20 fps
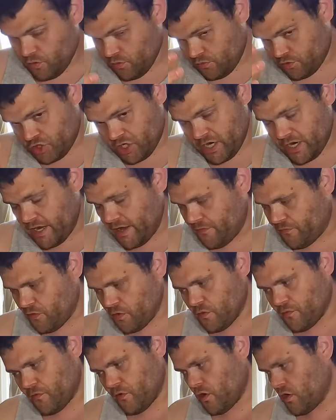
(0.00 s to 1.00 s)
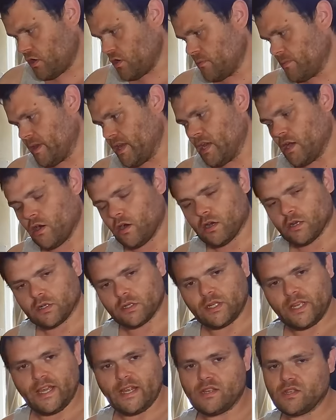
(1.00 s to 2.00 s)
you follow me
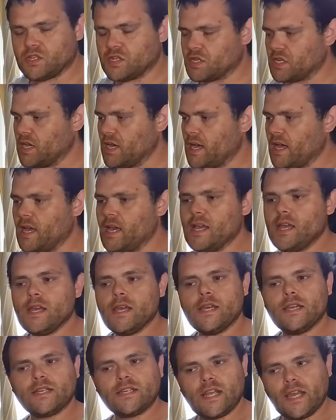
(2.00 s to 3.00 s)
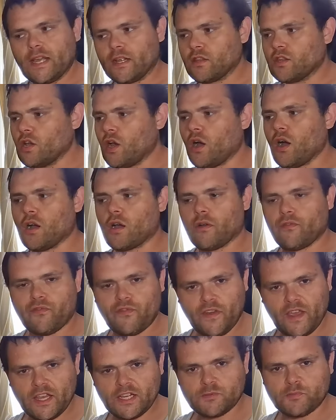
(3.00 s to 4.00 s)
on Insta, TikTok or
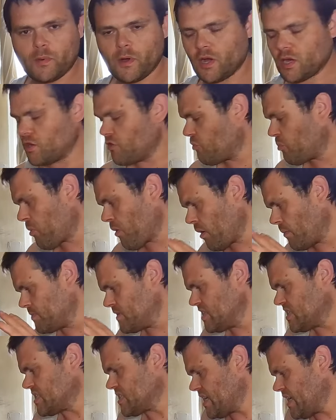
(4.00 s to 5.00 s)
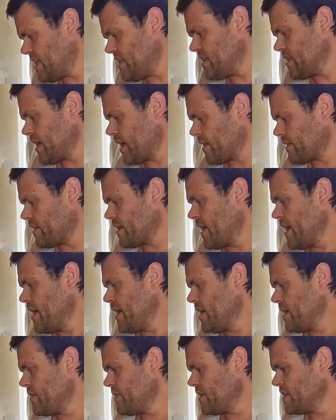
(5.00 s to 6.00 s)
Facebook, you've probably seen that
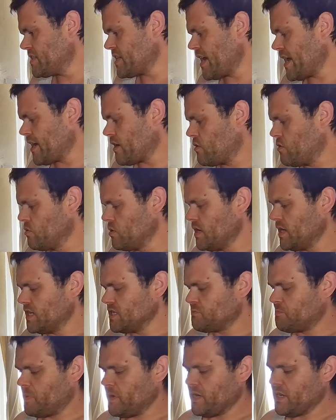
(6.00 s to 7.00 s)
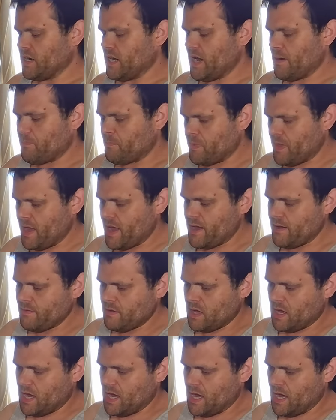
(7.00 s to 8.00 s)
this air cooler has been up there.
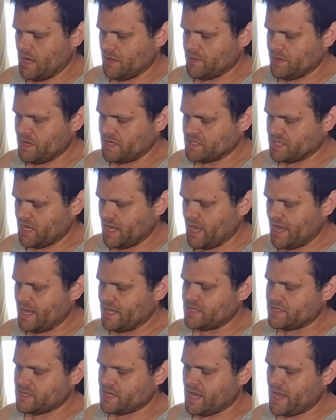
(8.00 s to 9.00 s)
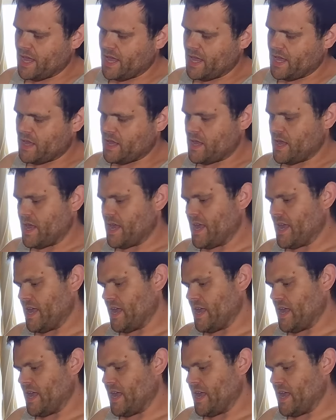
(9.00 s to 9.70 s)
This is a